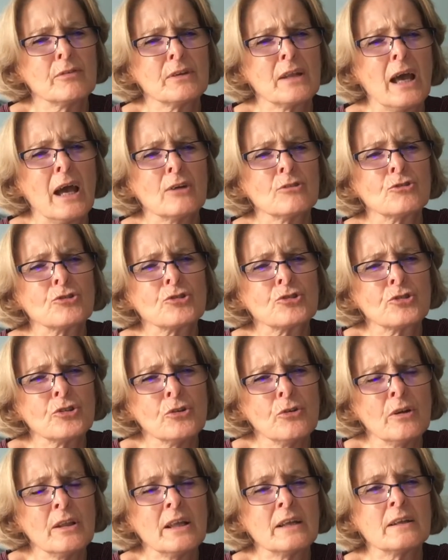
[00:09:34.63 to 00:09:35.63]
and how
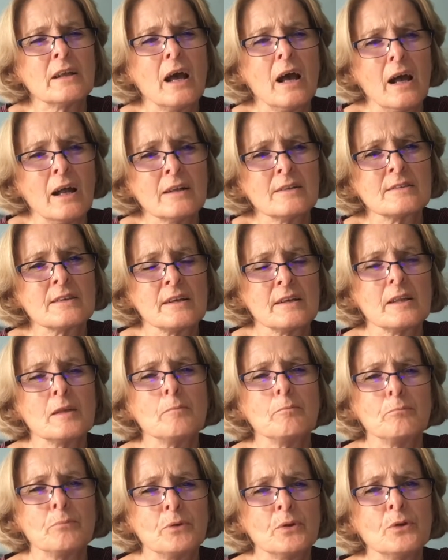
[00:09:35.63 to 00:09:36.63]
truly and utterly
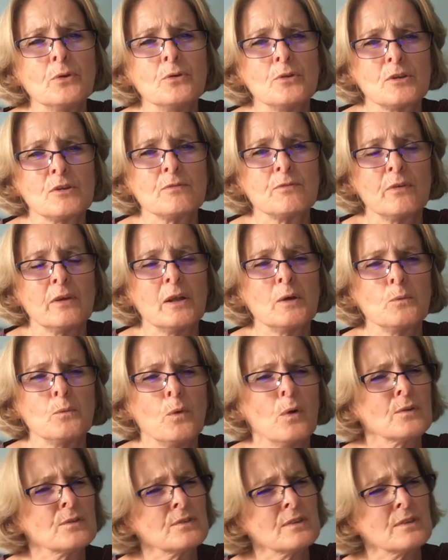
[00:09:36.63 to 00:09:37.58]
beautiful it was,